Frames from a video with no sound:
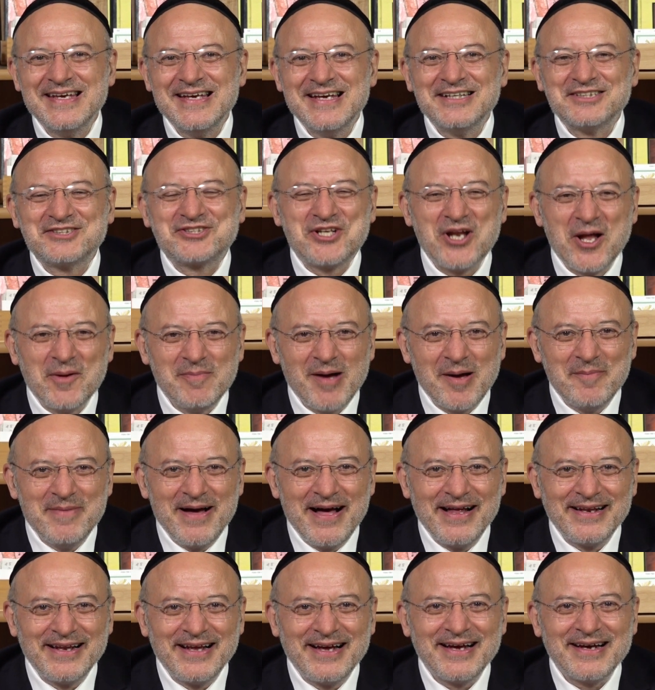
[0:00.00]
Shlomo
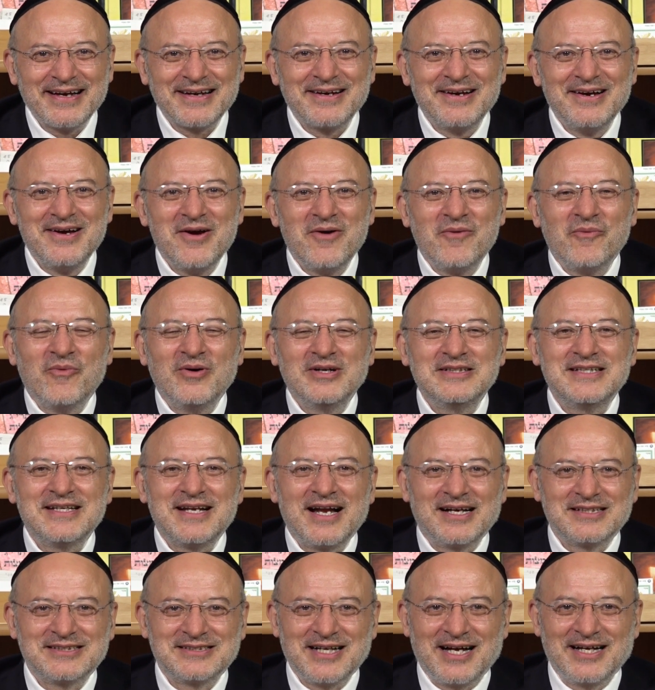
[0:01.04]
Melech wanted
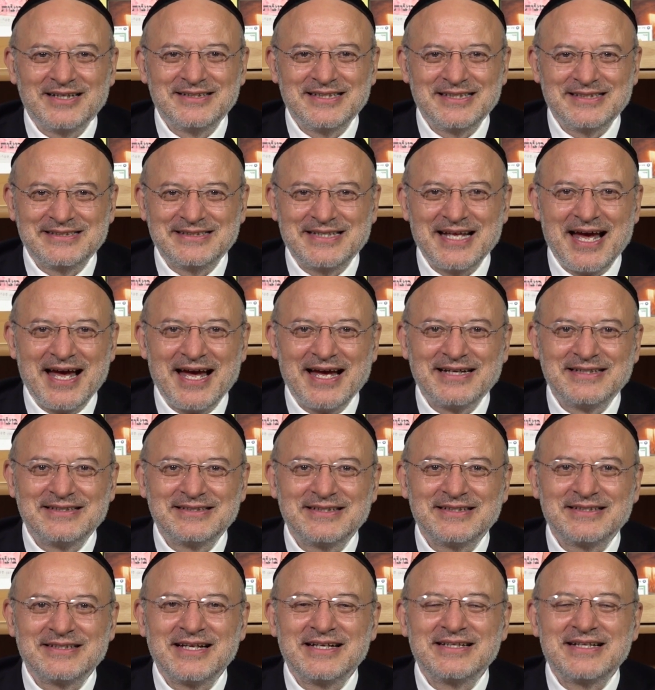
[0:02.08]
us to
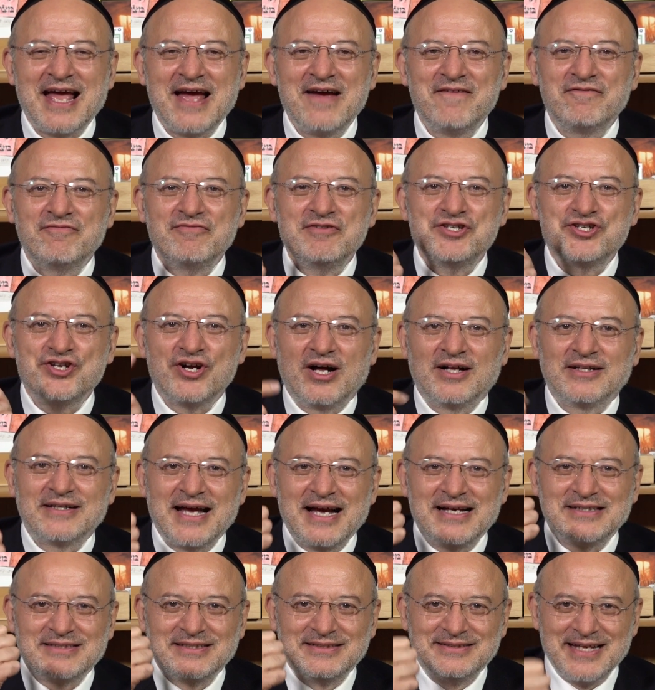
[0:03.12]
understand that every child
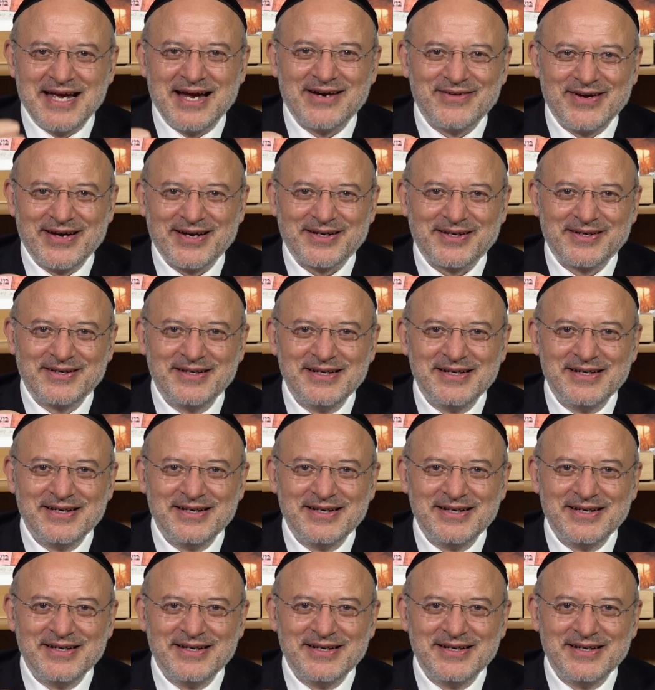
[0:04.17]
has a derech,